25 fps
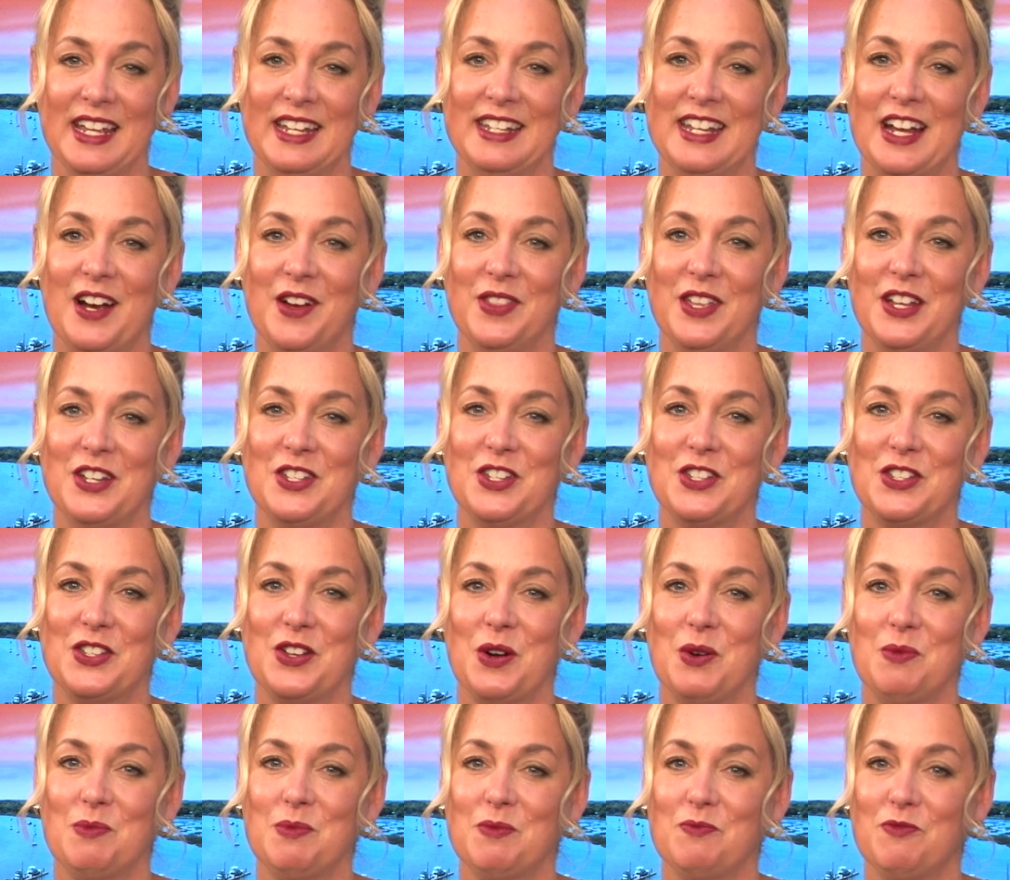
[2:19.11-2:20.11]
Now they just
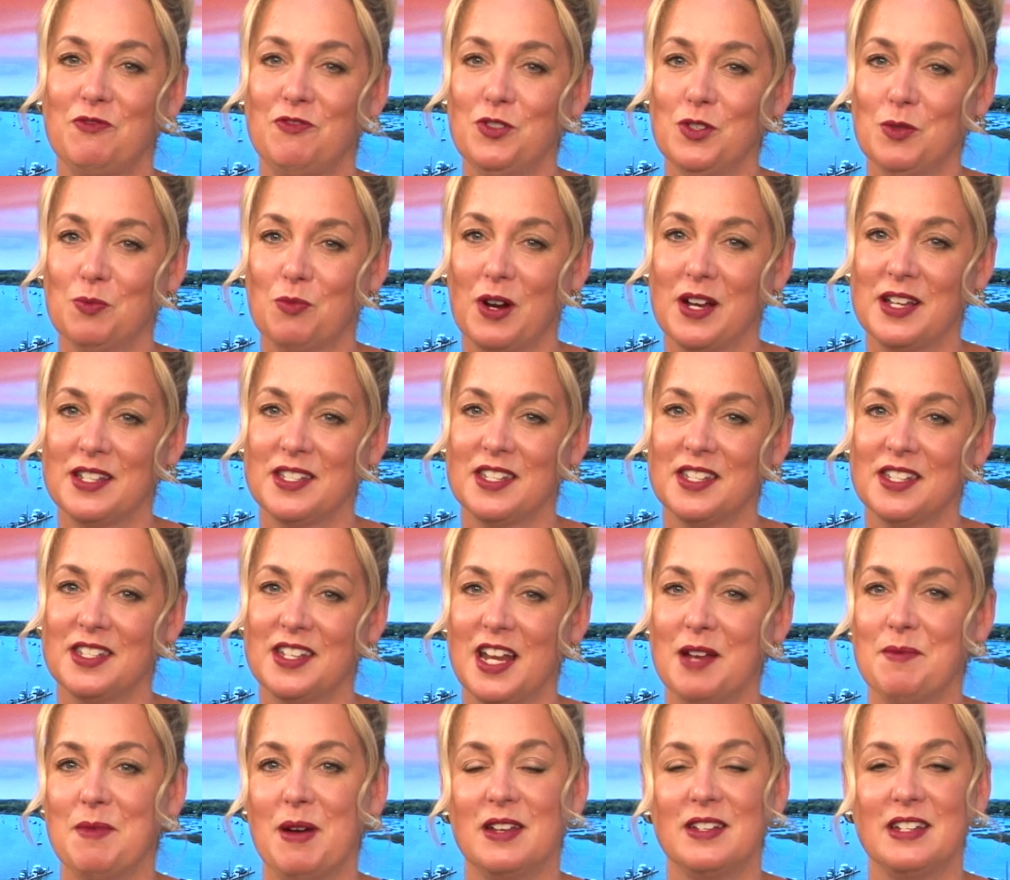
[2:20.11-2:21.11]
hope fuel prices
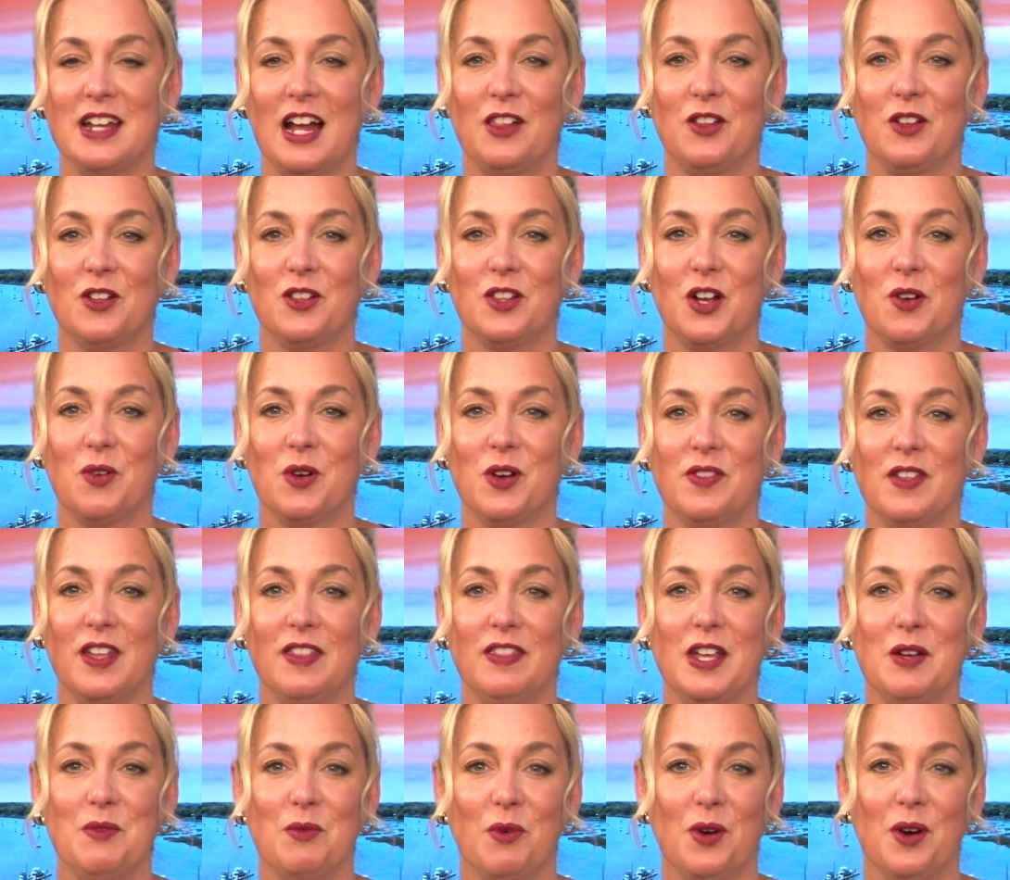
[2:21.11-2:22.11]
stay about $1 lower
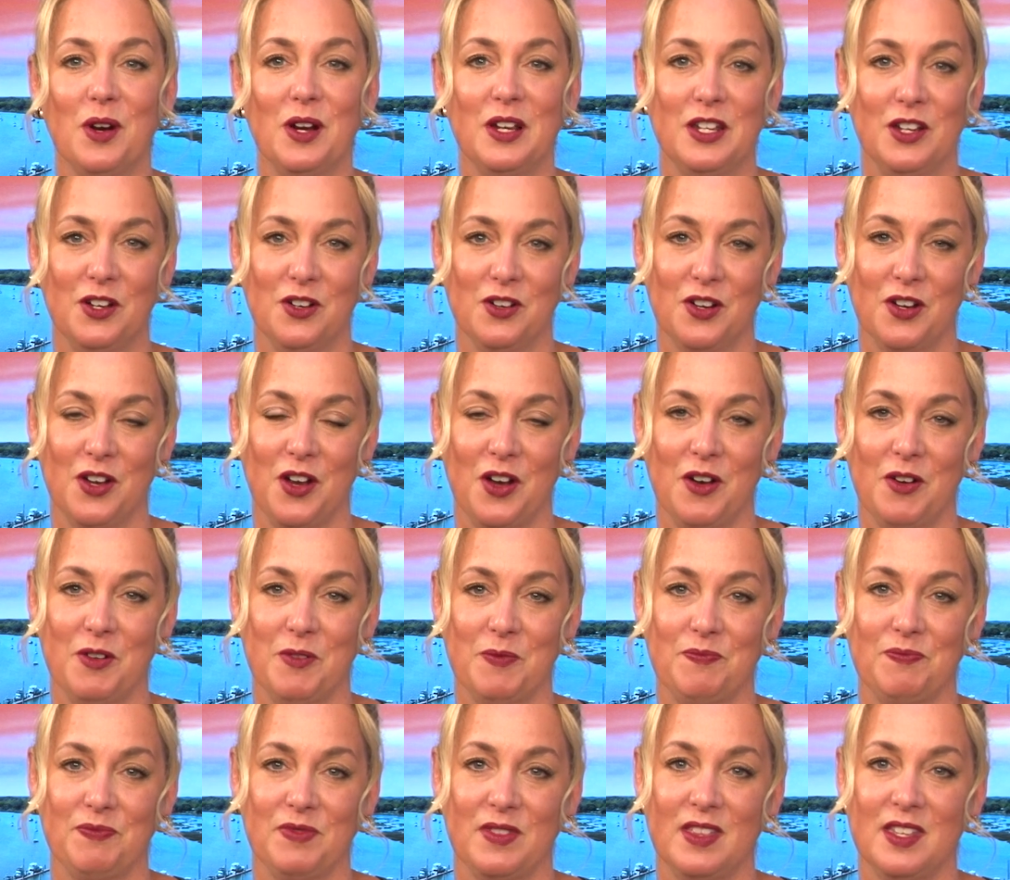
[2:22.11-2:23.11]
than they were a year
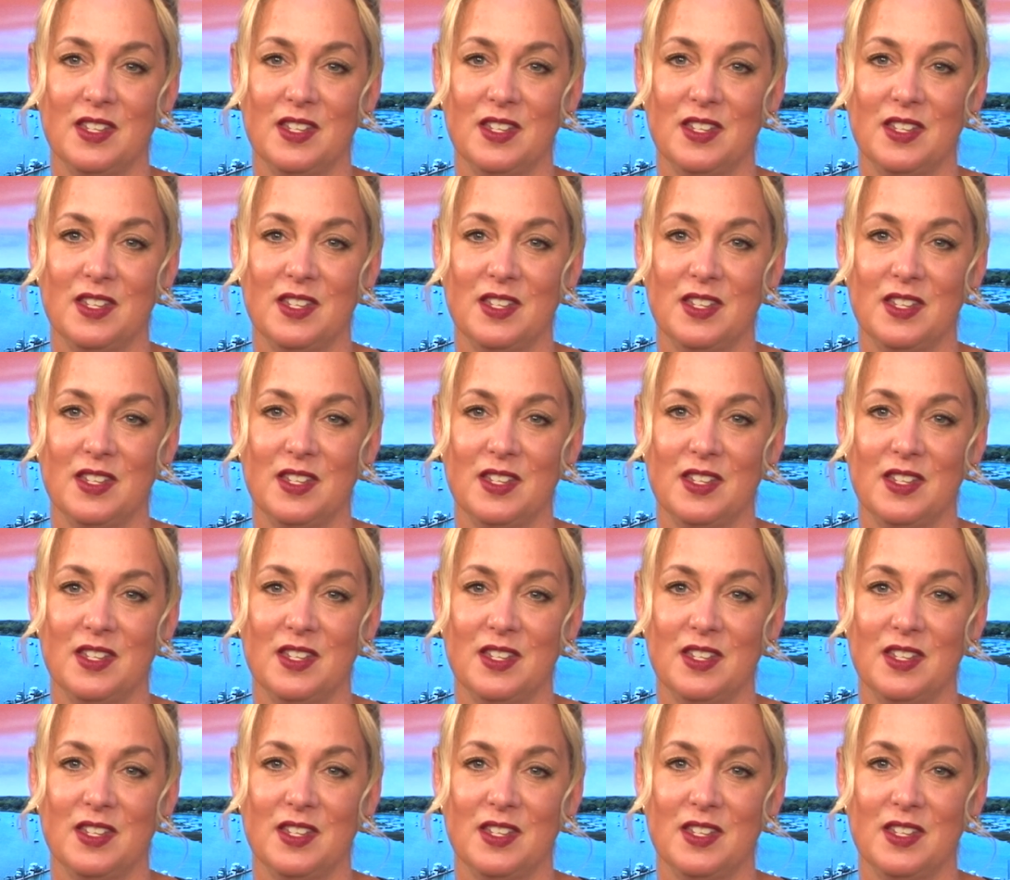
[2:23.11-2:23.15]
ago.